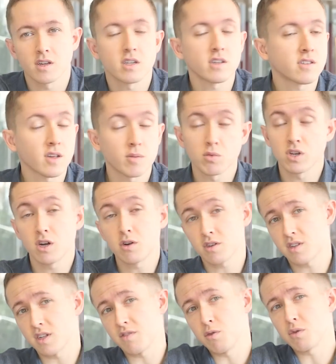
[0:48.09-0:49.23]
until someone
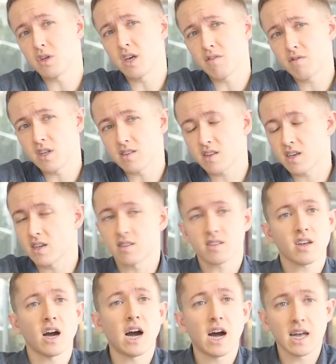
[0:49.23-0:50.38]
noticed that if you give these kids
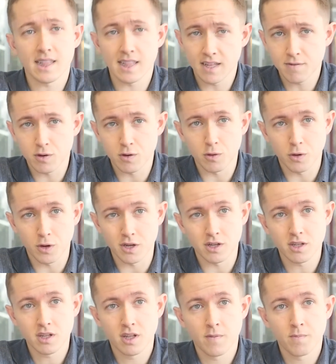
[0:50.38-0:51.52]
cod liver
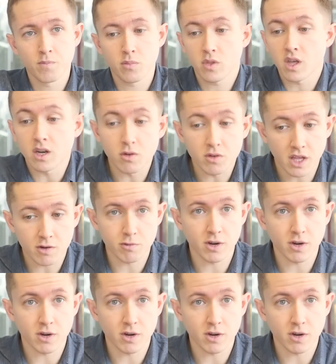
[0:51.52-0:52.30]
oil, they don't get